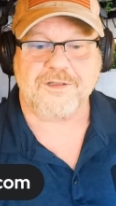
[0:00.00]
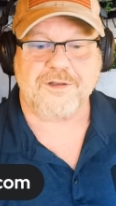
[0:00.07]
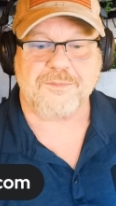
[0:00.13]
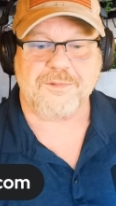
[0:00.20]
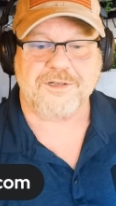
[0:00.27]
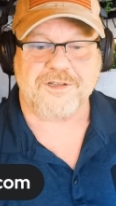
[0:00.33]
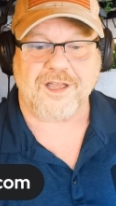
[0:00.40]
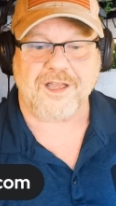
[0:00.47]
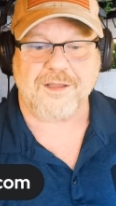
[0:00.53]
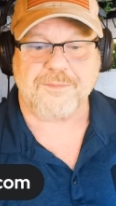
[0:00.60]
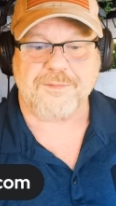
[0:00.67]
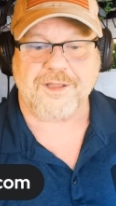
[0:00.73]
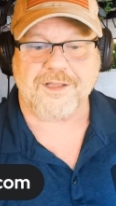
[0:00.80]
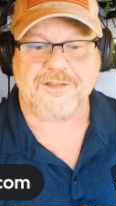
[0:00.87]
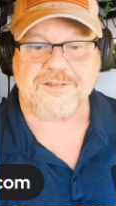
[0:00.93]
at my job,
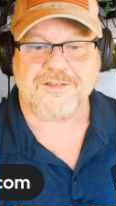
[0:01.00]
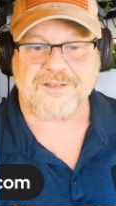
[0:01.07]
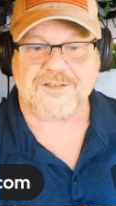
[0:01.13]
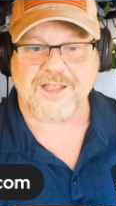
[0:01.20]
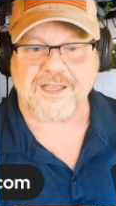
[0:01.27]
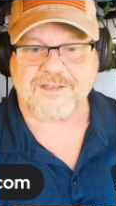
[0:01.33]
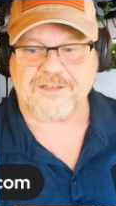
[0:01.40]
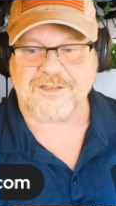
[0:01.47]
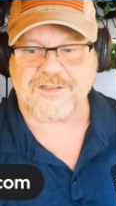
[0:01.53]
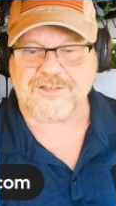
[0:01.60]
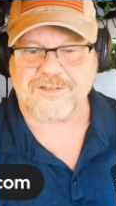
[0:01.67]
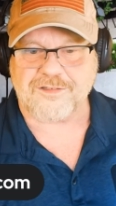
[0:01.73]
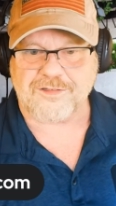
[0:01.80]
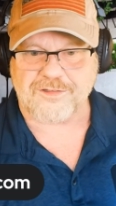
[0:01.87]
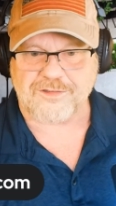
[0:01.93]
and I got
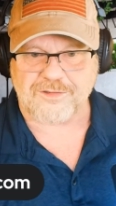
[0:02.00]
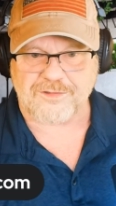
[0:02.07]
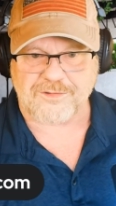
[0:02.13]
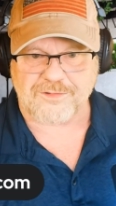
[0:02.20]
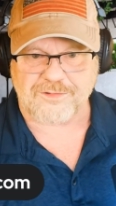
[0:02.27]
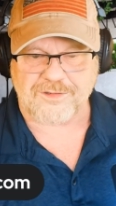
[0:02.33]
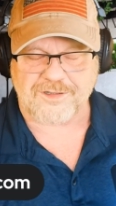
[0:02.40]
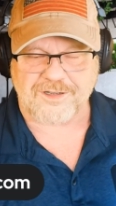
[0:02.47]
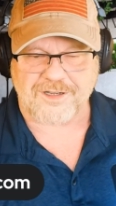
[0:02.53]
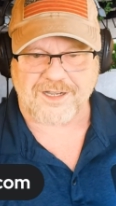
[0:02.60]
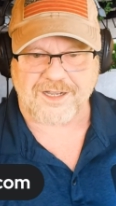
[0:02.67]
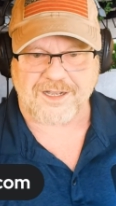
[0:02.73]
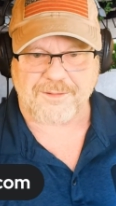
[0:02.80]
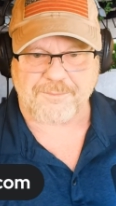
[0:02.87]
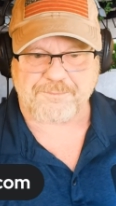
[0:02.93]
selected to
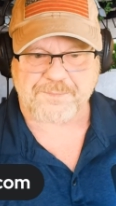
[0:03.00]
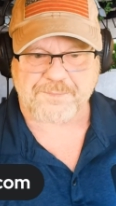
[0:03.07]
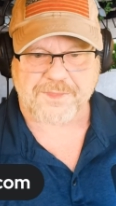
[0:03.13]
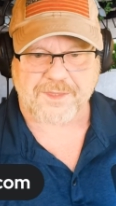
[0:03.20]
um,